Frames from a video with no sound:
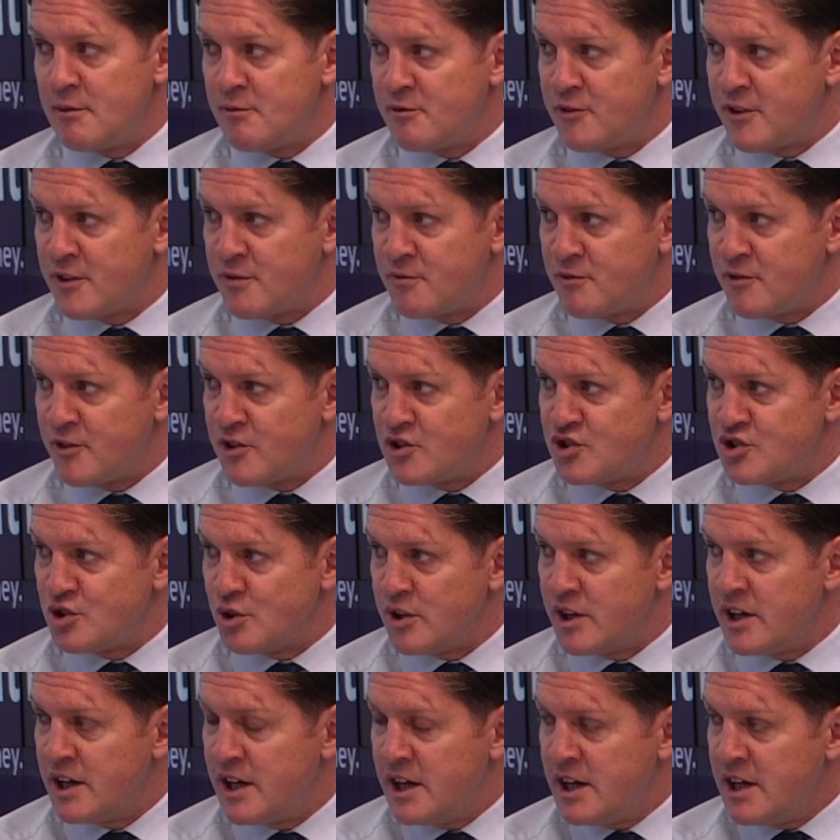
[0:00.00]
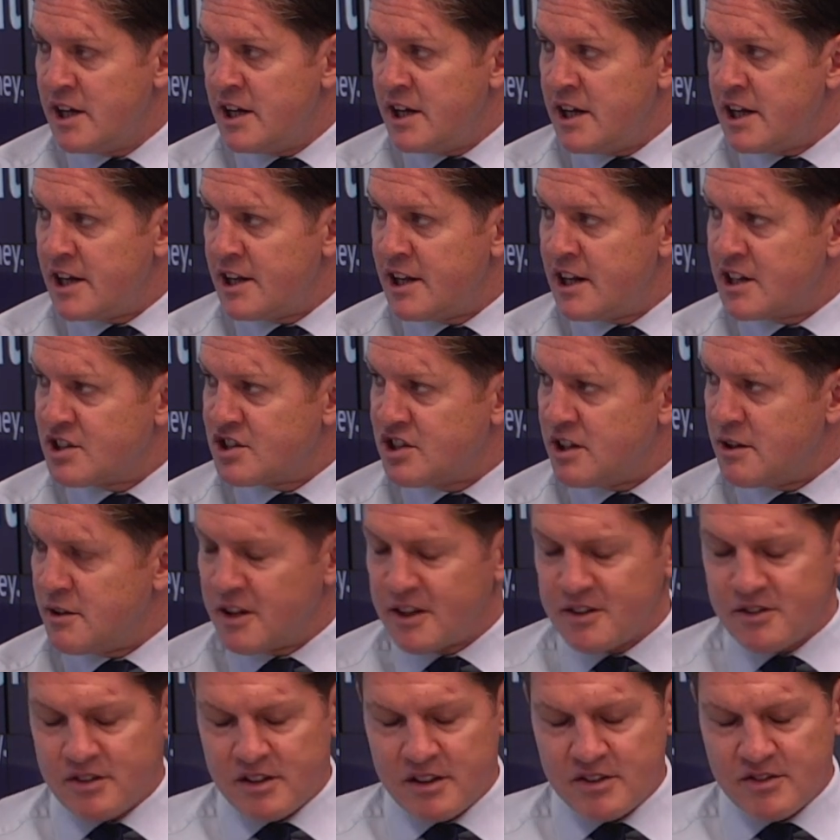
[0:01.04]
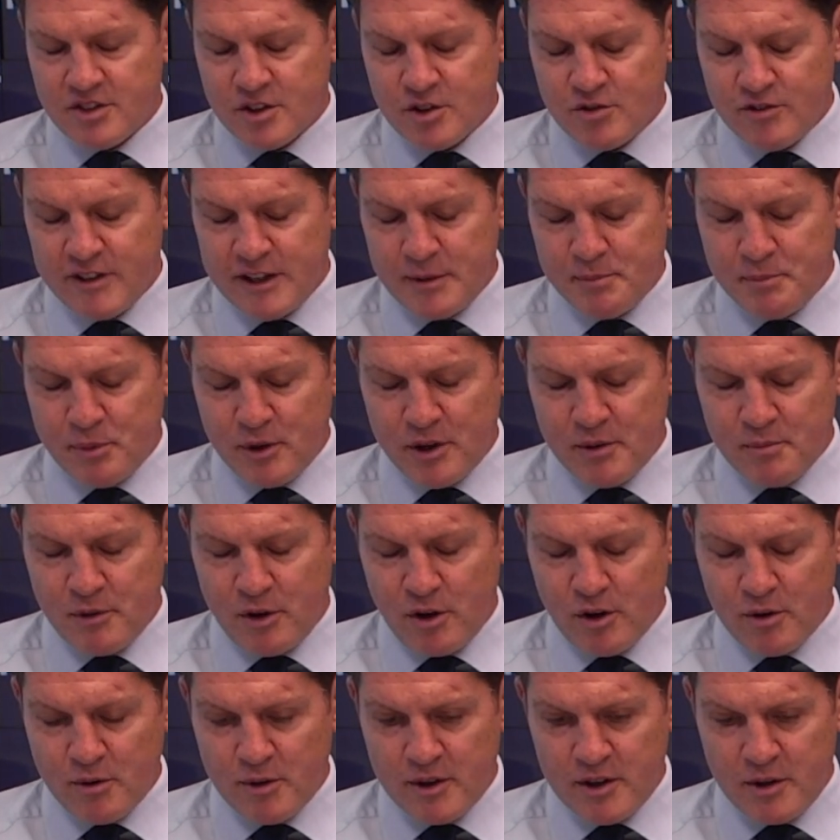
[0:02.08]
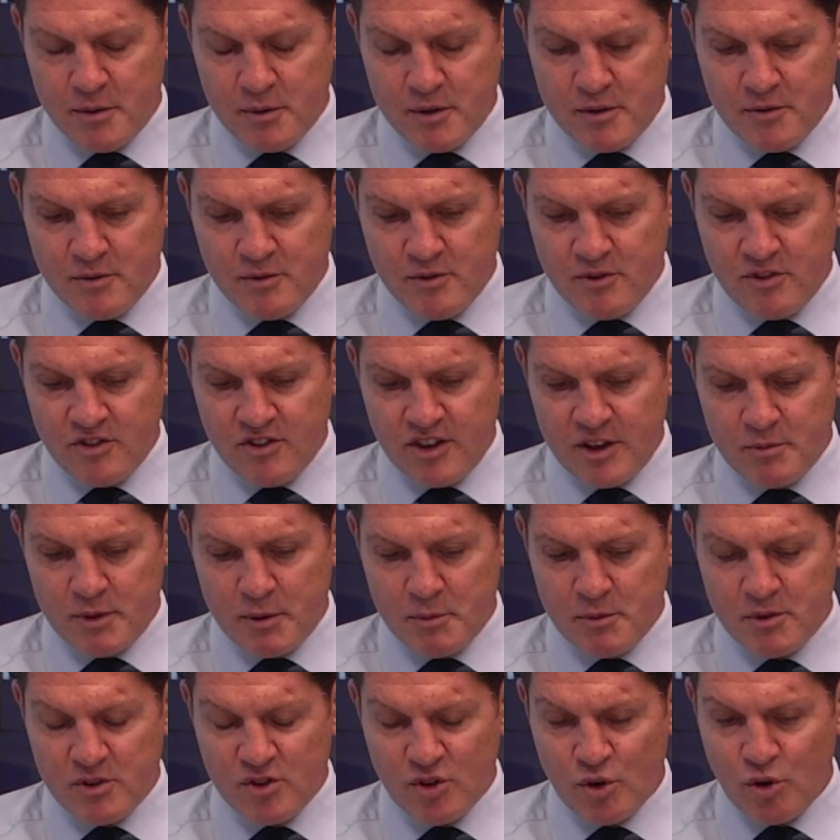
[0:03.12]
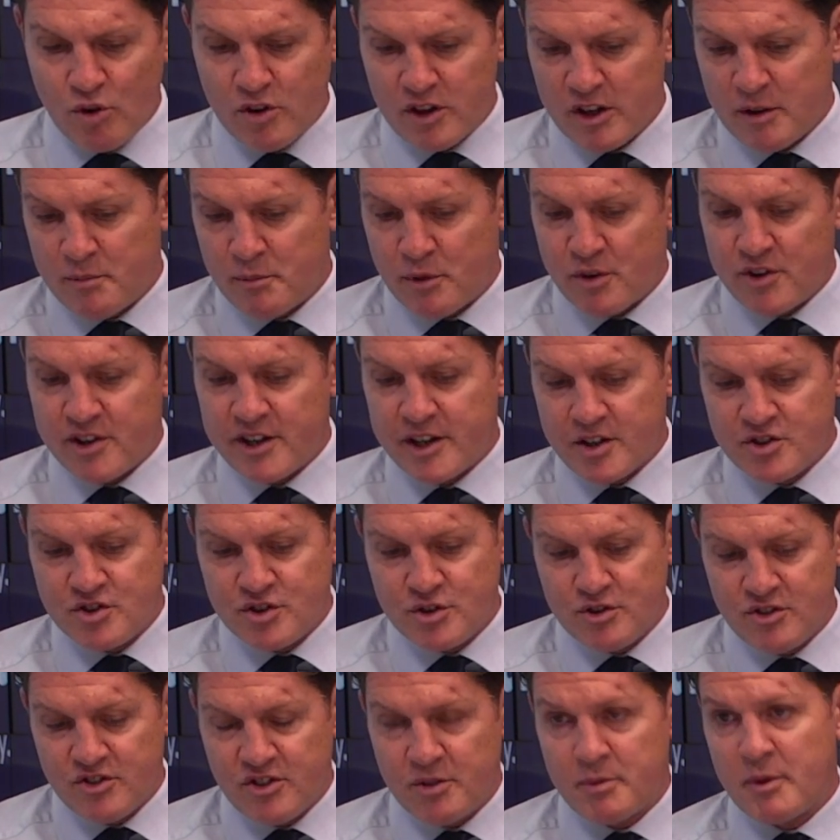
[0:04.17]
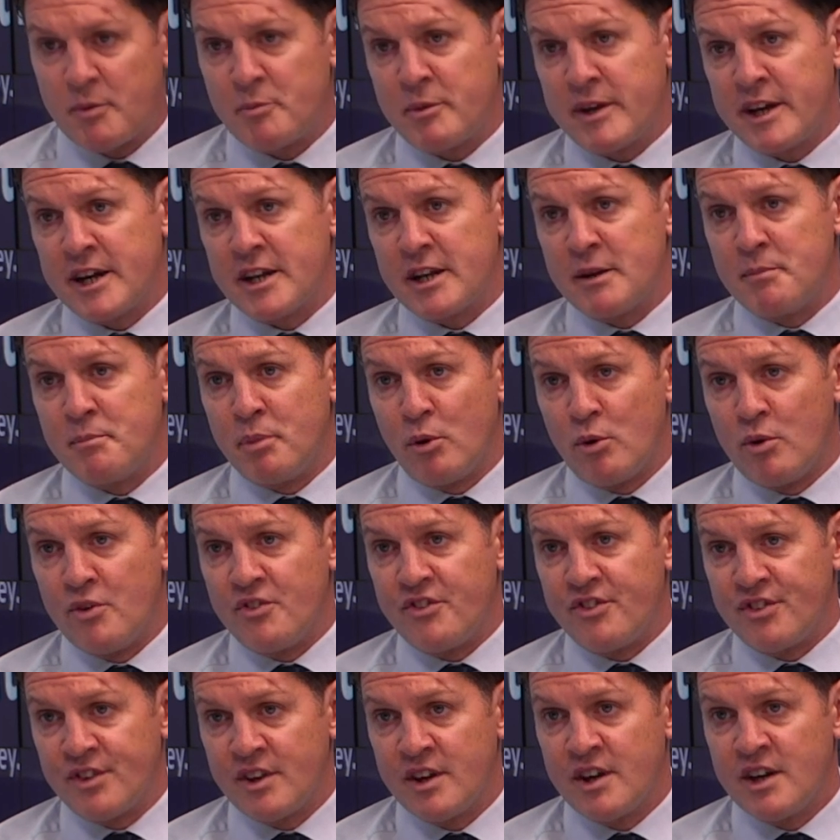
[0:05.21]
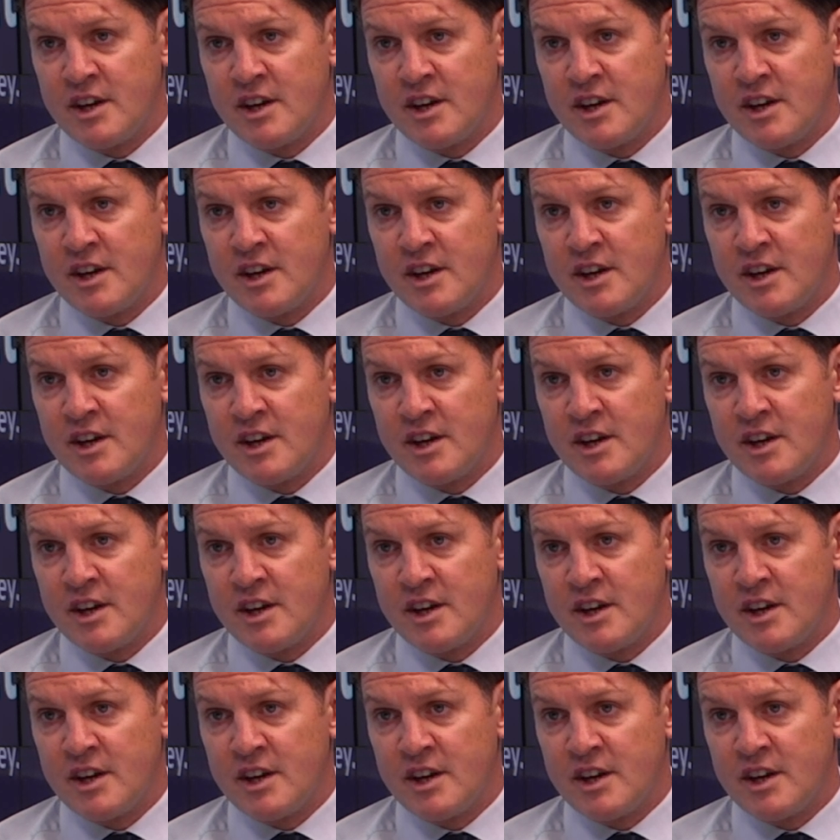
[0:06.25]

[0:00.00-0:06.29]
for sure. And actually, it's a great point, Mark, what you were saying when we were talking on Monday or Tuesday when we had our boards